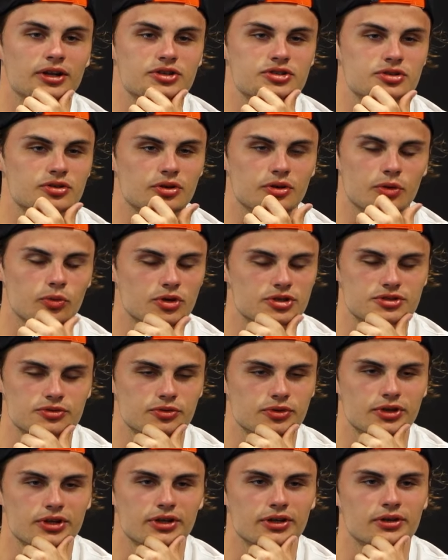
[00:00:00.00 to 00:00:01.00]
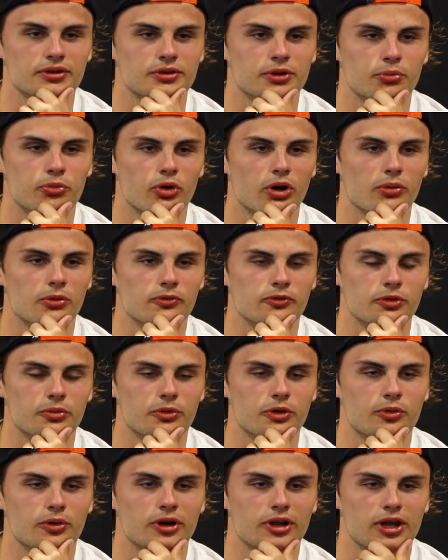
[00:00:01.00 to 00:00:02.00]
And so it wasn't really a problem for
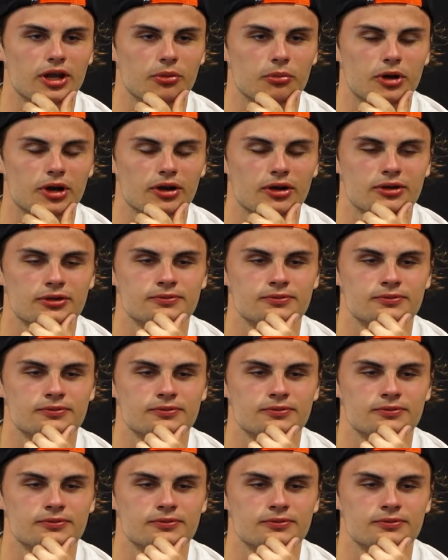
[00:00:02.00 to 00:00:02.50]
me when I came back.